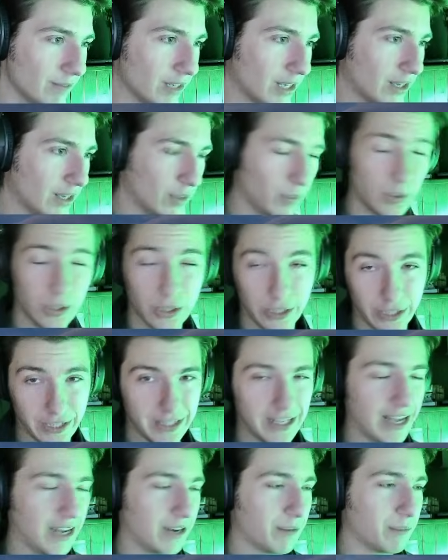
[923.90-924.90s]
We'll look at
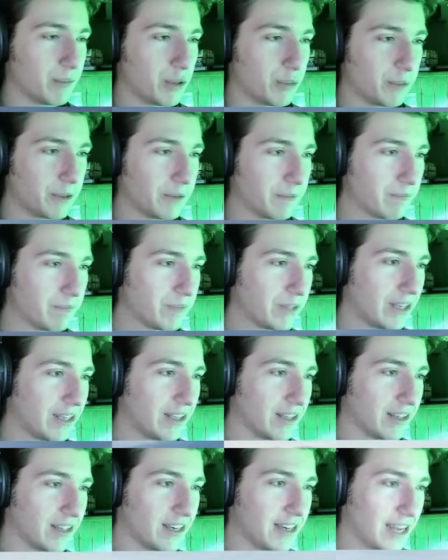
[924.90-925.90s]
that in a moment.
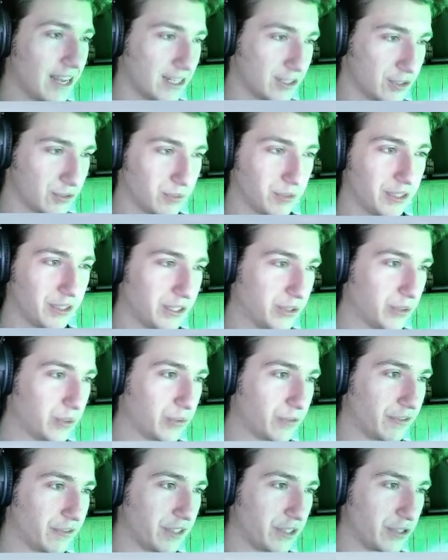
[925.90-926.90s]
The next really cool
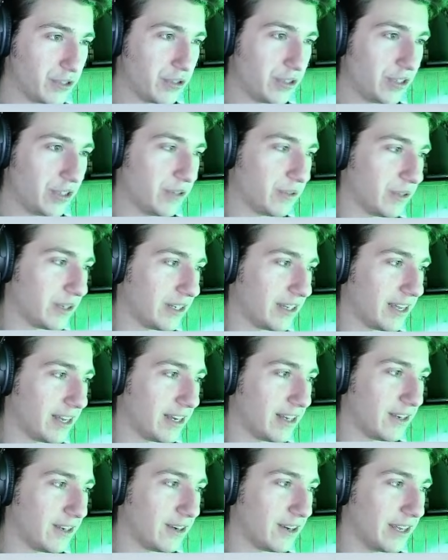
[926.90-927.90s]
feature that you can get
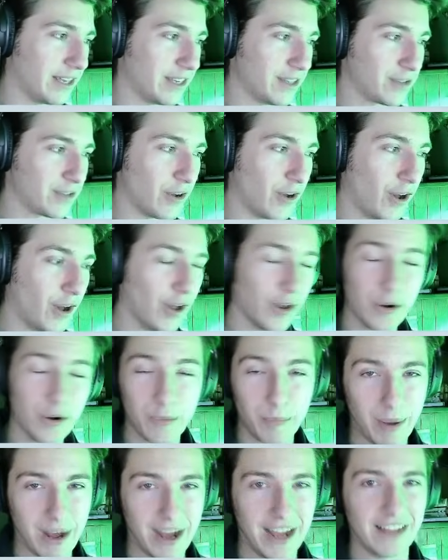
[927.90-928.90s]
here is
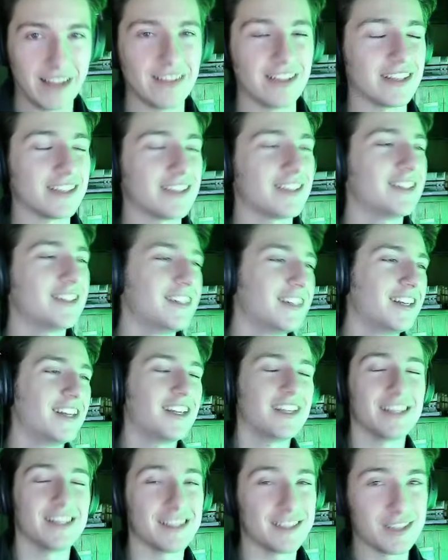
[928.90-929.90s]
autopilot.
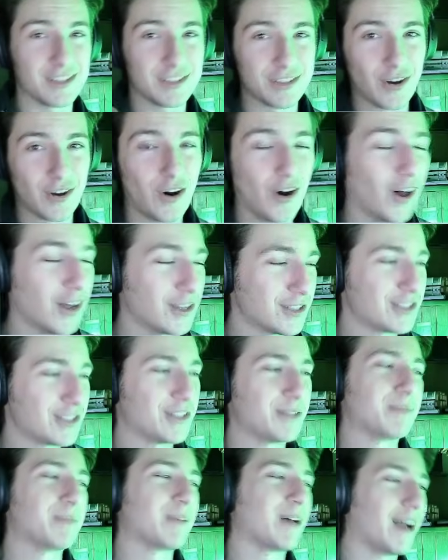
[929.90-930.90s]
This is
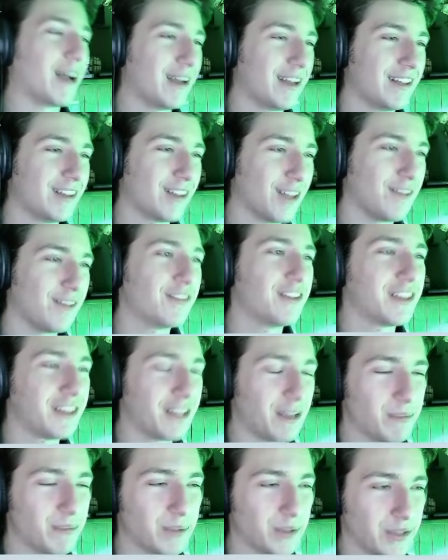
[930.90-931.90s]
awesome. I love that
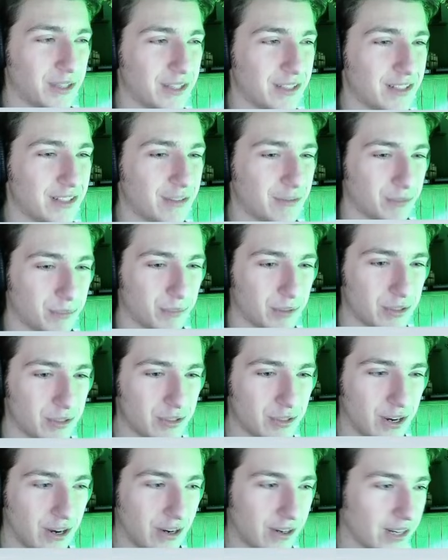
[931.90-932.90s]
they built this in from the
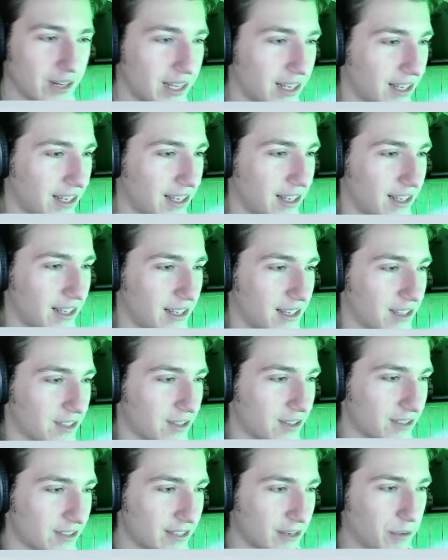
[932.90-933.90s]
start. So
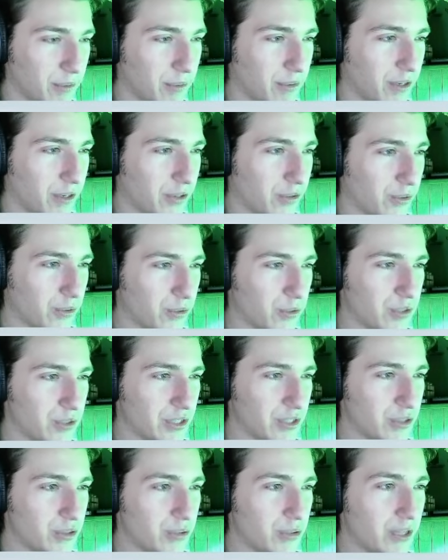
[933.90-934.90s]
let's say we want to cruise
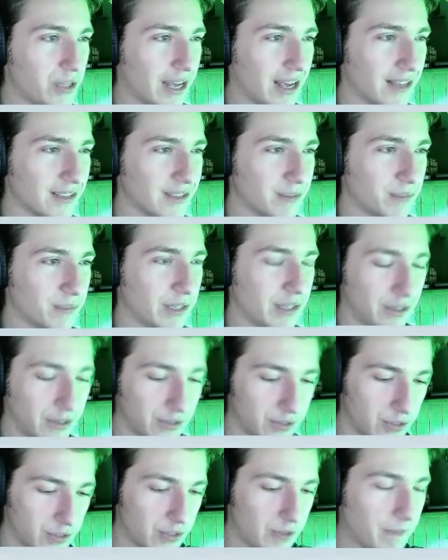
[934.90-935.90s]
at 2,000
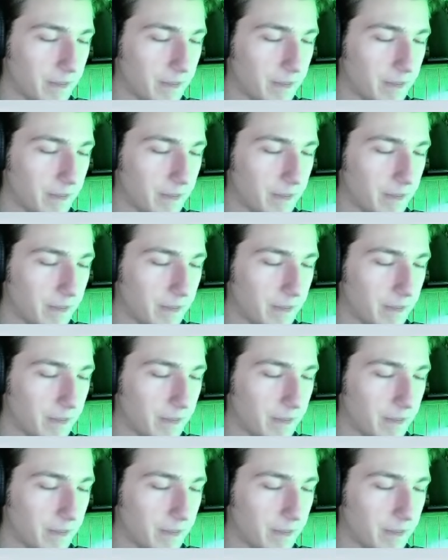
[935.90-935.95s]
meters.